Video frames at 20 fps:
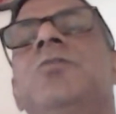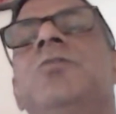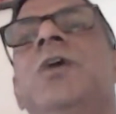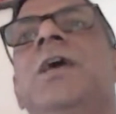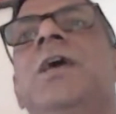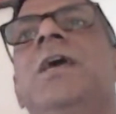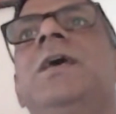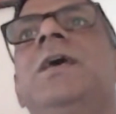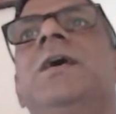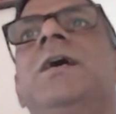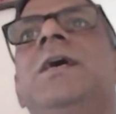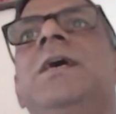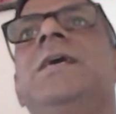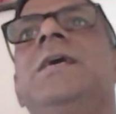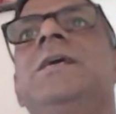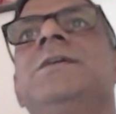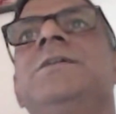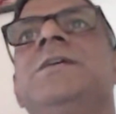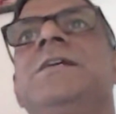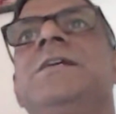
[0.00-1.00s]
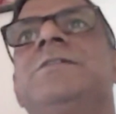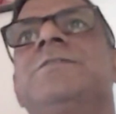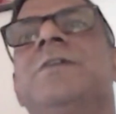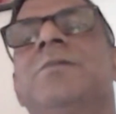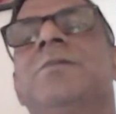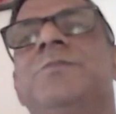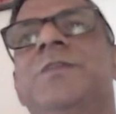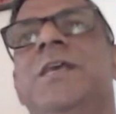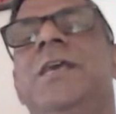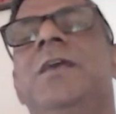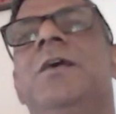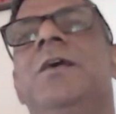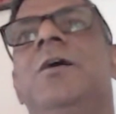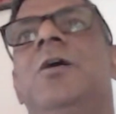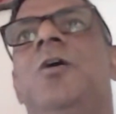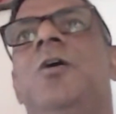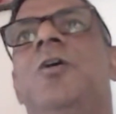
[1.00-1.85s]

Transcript: way he did something